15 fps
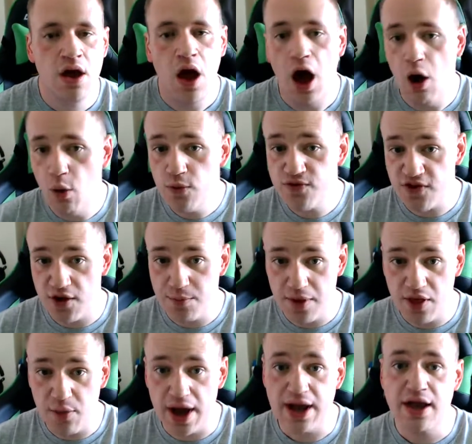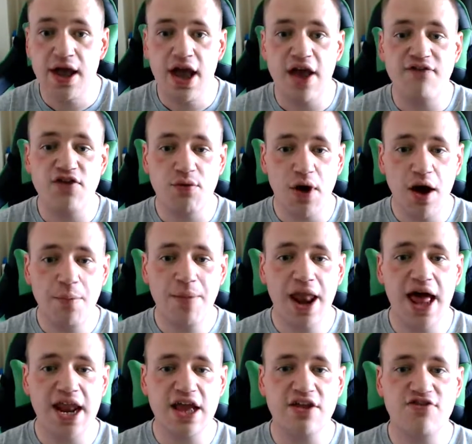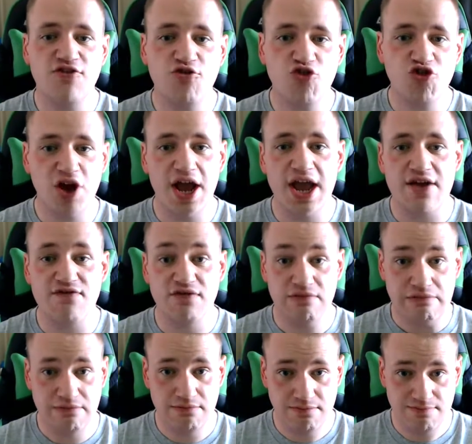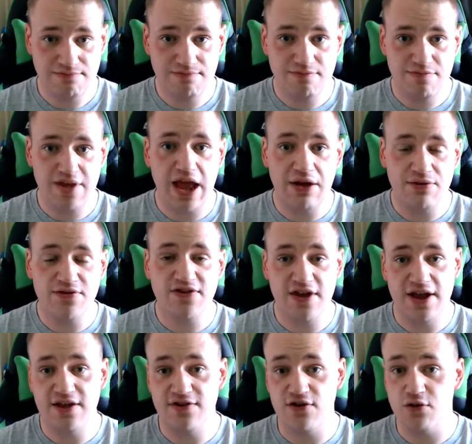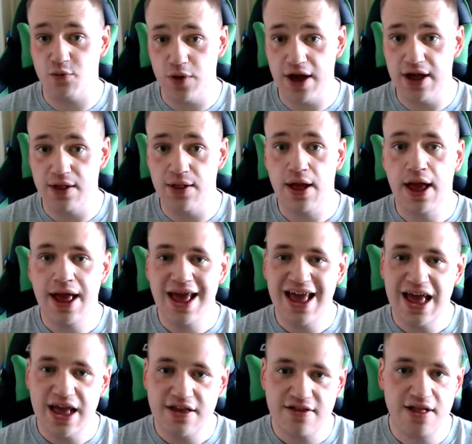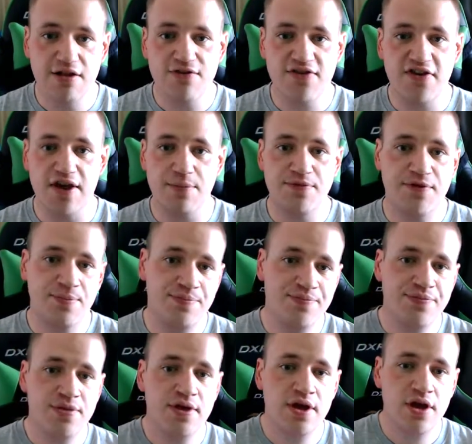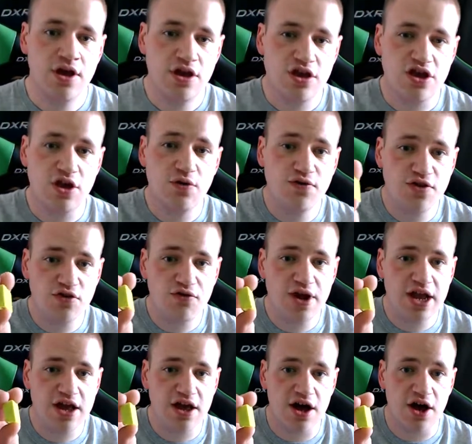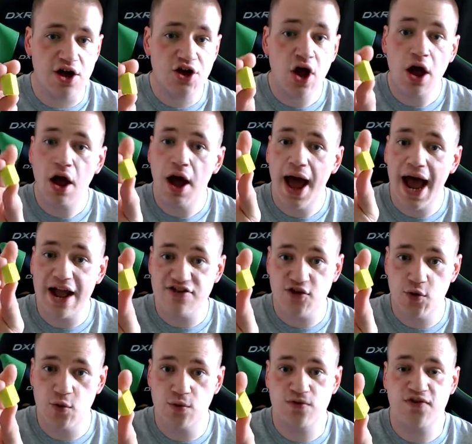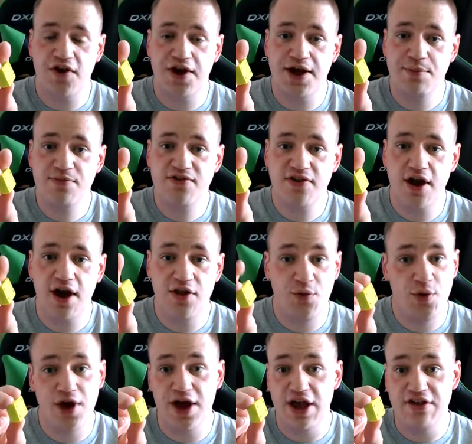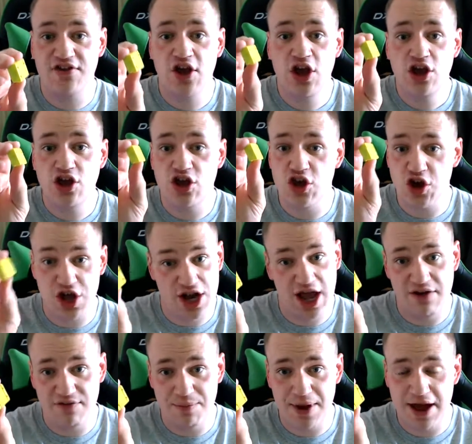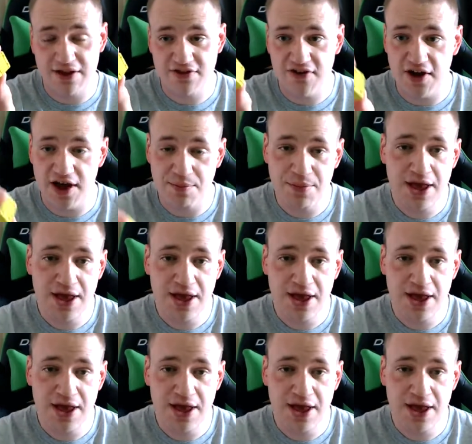Also, by the way, if you are planning to shave downstairs as well, little tip. Use the green guard at all times, otherwise you're going to have a bad time.